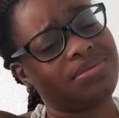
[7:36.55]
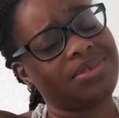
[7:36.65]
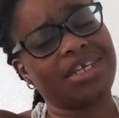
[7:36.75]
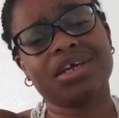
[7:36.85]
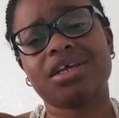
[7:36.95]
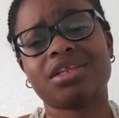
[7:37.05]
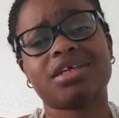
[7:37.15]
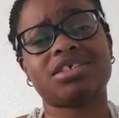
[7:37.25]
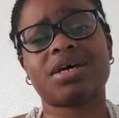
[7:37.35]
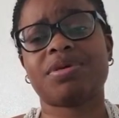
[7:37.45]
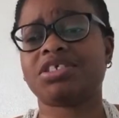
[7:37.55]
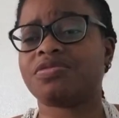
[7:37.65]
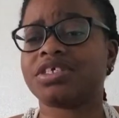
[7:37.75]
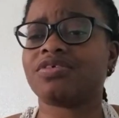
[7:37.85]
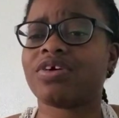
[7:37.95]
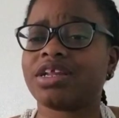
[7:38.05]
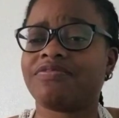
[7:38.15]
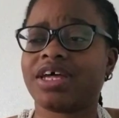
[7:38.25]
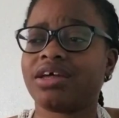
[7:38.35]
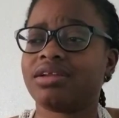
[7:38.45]
You didn't get that job because you wasn't
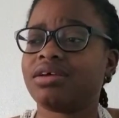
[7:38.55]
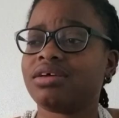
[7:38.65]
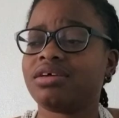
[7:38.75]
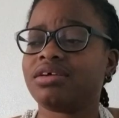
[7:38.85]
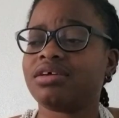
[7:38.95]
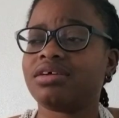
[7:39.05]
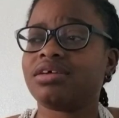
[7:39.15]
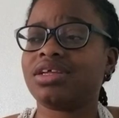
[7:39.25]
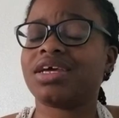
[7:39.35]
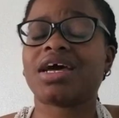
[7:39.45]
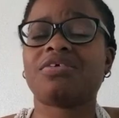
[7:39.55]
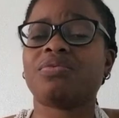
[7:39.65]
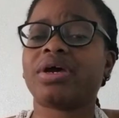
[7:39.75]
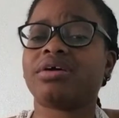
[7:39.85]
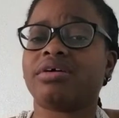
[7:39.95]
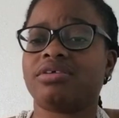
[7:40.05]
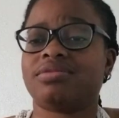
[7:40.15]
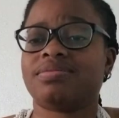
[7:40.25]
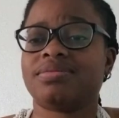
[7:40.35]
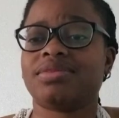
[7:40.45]
qualified. You got a record.
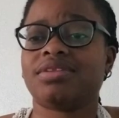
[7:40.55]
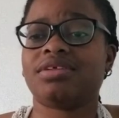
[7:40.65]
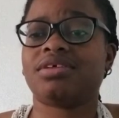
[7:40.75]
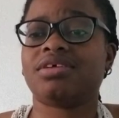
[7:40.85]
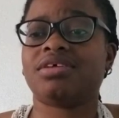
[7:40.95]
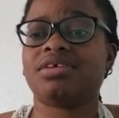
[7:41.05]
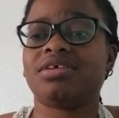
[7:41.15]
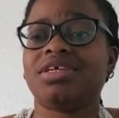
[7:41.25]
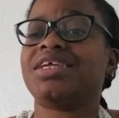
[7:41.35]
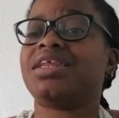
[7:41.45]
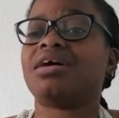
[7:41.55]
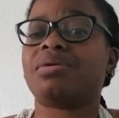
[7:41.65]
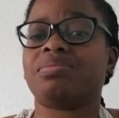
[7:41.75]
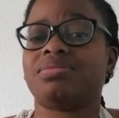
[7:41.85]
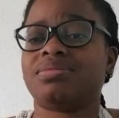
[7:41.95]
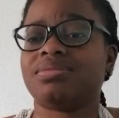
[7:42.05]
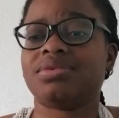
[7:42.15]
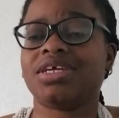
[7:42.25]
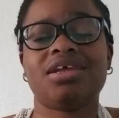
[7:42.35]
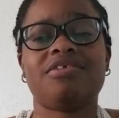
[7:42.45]
You're dumb.
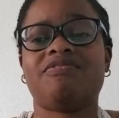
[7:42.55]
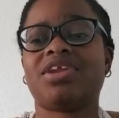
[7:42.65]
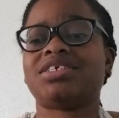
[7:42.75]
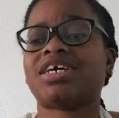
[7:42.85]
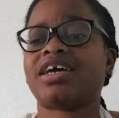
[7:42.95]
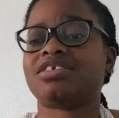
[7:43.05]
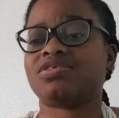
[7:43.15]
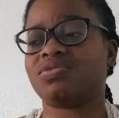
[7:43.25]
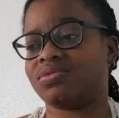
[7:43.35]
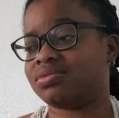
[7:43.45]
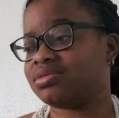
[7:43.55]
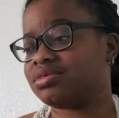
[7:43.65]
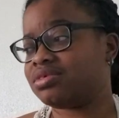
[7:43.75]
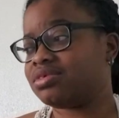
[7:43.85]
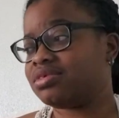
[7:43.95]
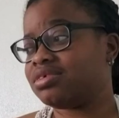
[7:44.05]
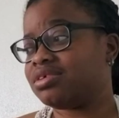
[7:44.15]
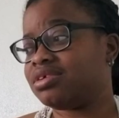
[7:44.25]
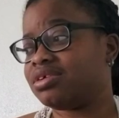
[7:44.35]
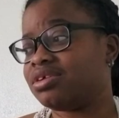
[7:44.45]
You didn't finish high school.
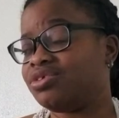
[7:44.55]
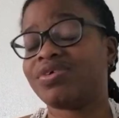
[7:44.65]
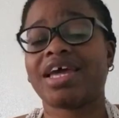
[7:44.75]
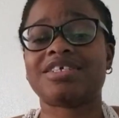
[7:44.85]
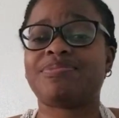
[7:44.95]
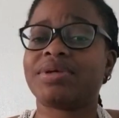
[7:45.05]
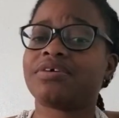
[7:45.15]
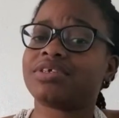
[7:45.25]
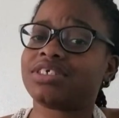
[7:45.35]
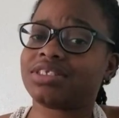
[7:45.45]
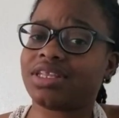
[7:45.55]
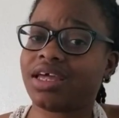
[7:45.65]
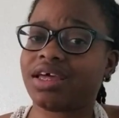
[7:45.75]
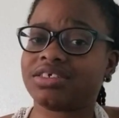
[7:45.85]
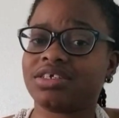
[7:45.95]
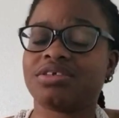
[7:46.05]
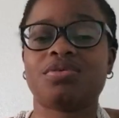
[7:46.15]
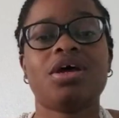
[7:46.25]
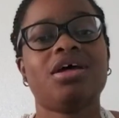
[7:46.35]
You can't spell the shit they ask you to do.